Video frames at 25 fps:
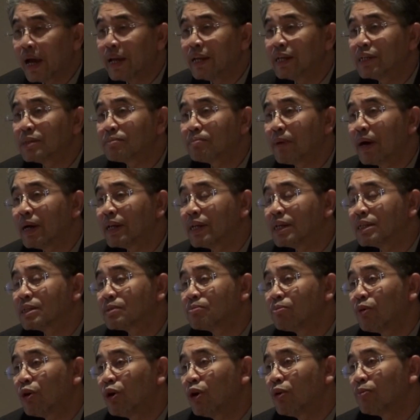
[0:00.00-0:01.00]
And despite a
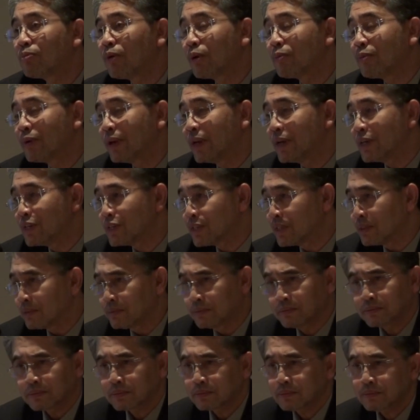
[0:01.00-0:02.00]
small population,
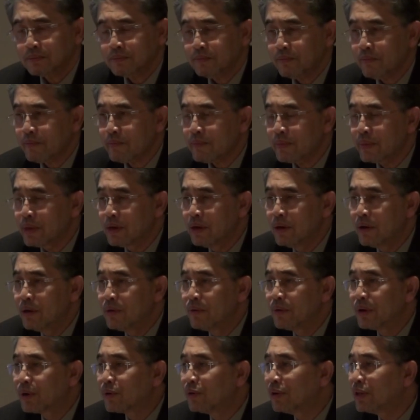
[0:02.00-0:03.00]

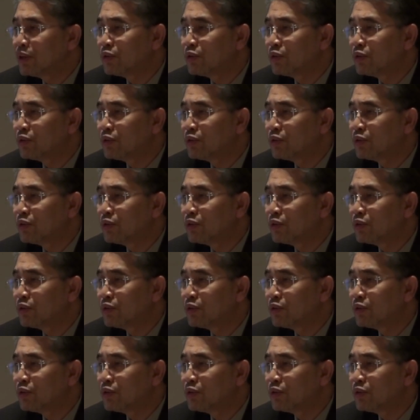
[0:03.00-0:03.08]
we're